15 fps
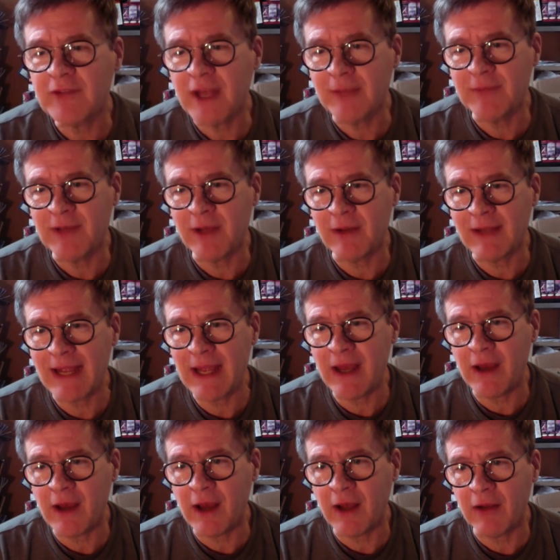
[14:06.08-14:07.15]
times I'll
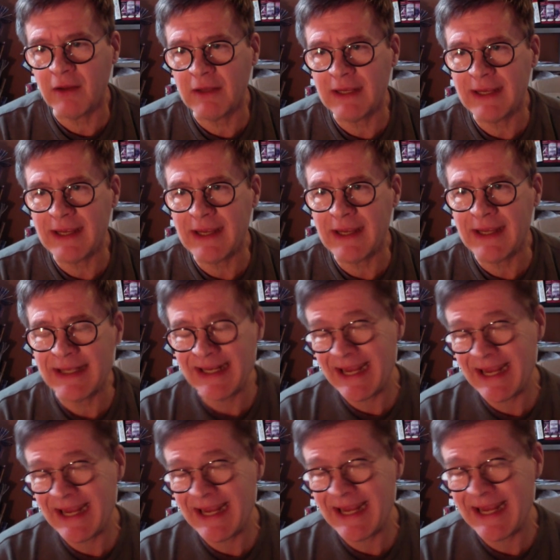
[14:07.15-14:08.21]
add, I'll
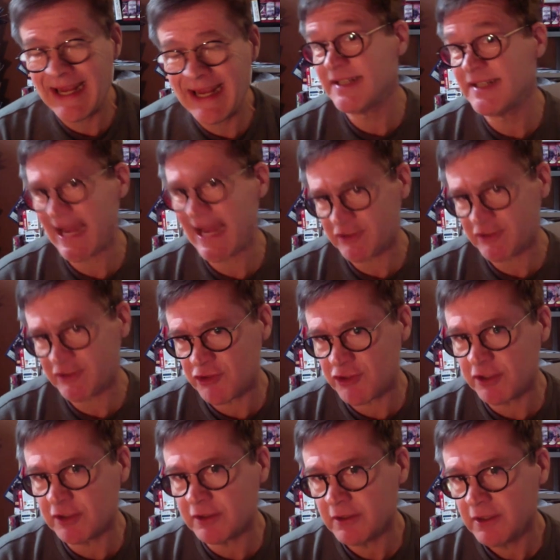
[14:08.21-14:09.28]
enhance
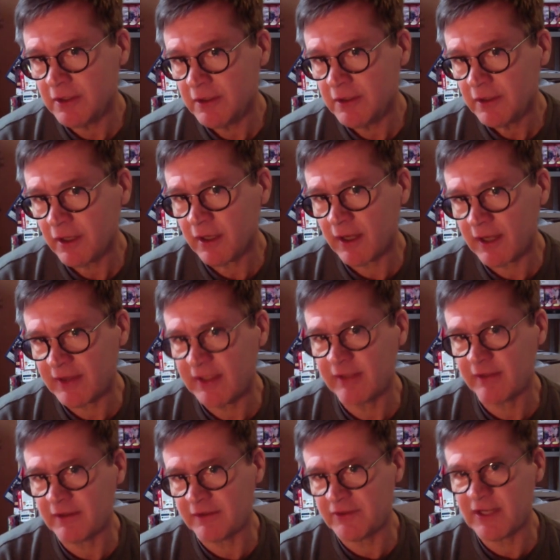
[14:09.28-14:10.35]
texture. Uh, I
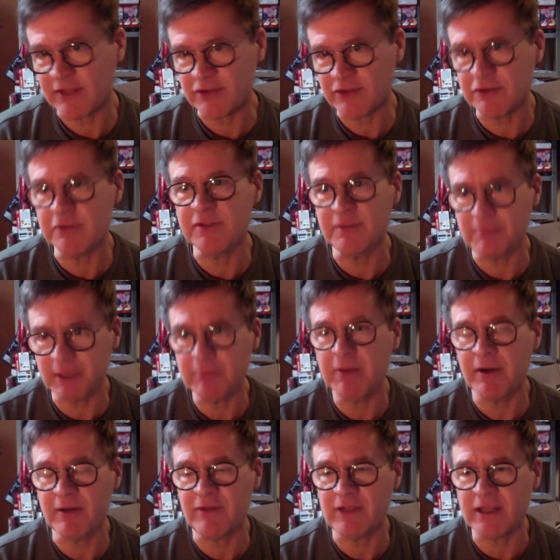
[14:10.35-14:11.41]
think texture is a big
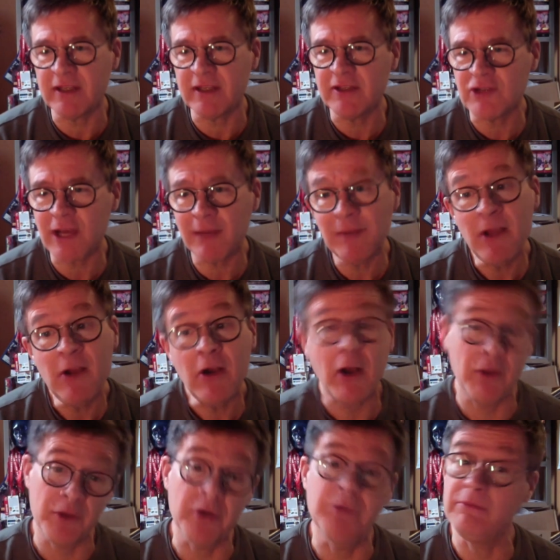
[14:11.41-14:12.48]
part of the inking job,
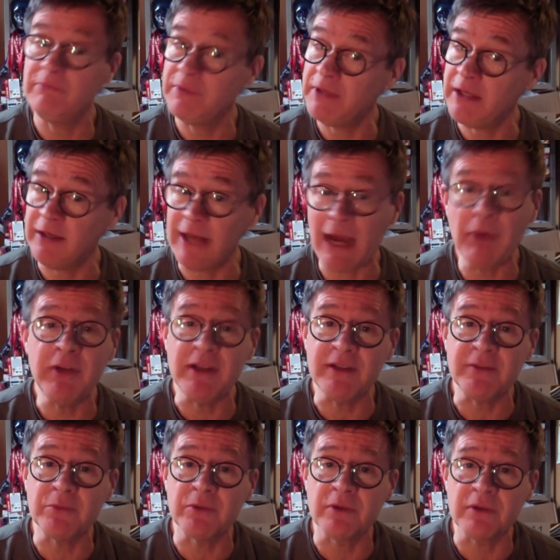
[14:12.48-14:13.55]
although in, in
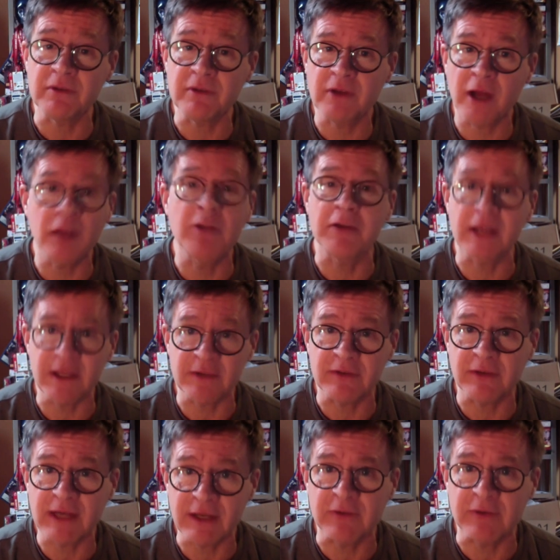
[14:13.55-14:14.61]
nowadays world, color
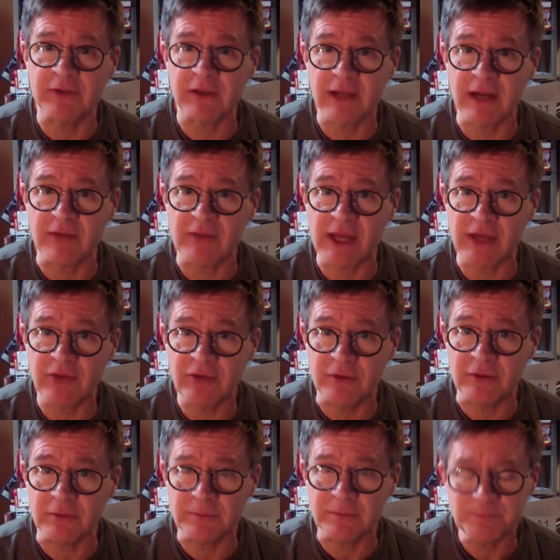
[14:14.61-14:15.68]
handles, handles a lot of that too.